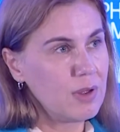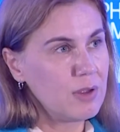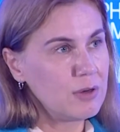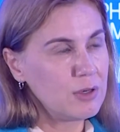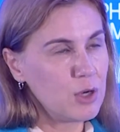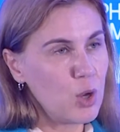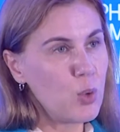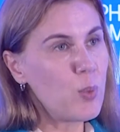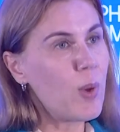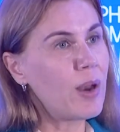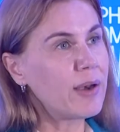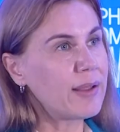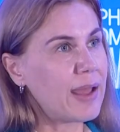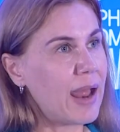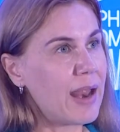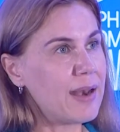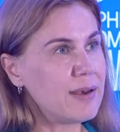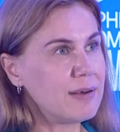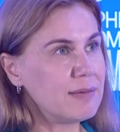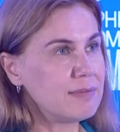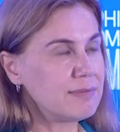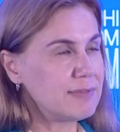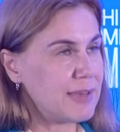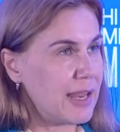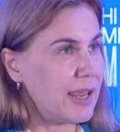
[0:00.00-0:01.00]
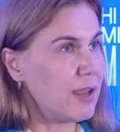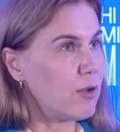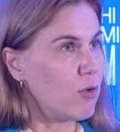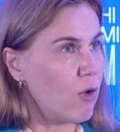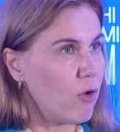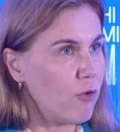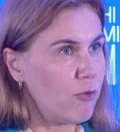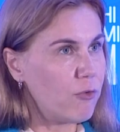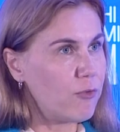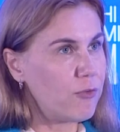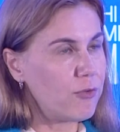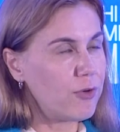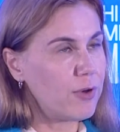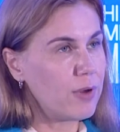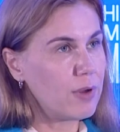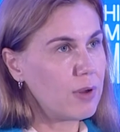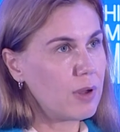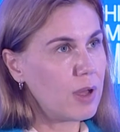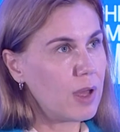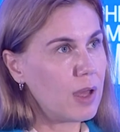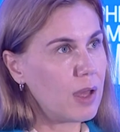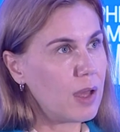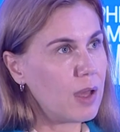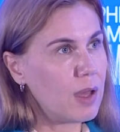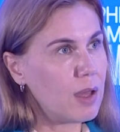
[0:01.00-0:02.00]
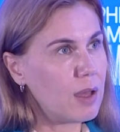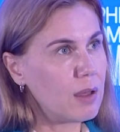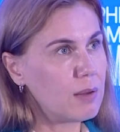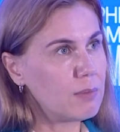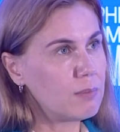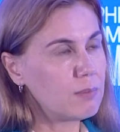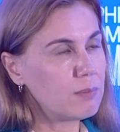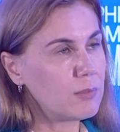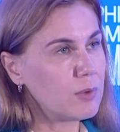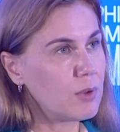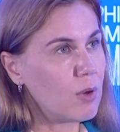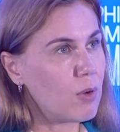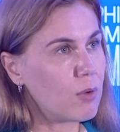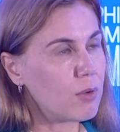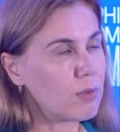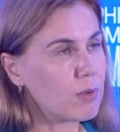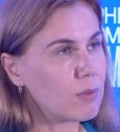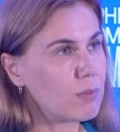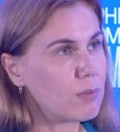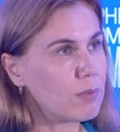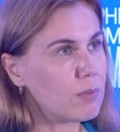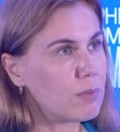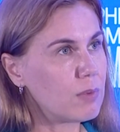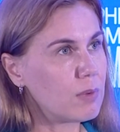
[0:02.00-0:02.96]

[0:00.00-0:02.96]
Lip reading: No one can take off your